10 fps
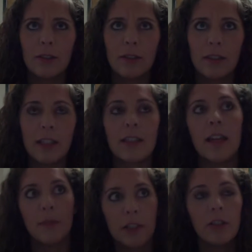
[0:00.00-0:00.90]
this
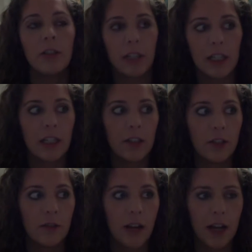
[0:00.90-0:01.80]
led me to looking
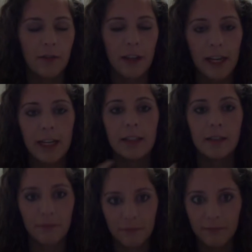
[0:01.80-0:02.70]
into kind of like his
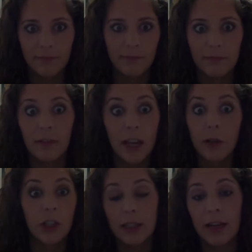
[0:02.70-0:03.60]

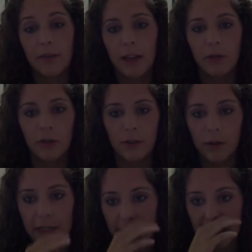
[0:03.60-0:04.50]
language, his native language of
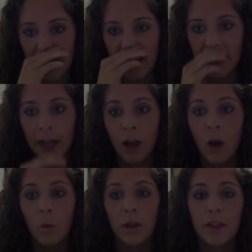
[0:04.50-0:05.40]
Swahili. And
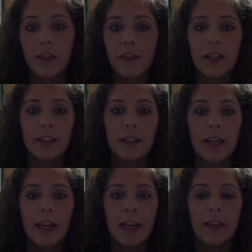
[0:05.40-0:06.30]
one of the things
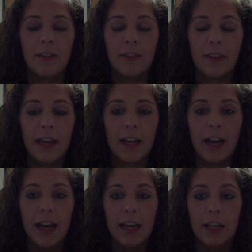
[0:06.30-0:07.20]
that
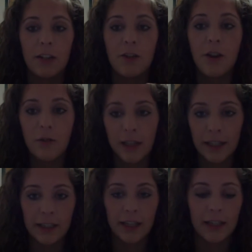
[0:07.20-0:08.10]
I
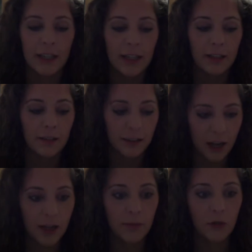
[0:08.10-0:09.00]
noticed as I
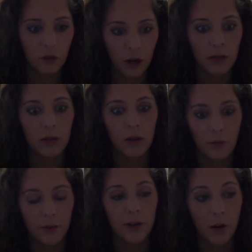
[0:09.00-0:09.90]
saw him struggle
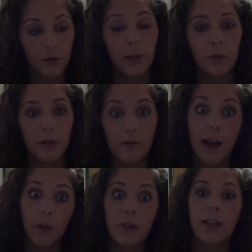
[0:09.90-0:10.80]
over and over with
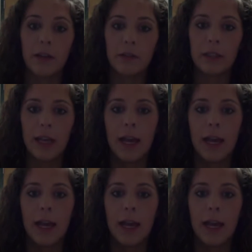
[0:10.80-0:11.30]
vowel sounds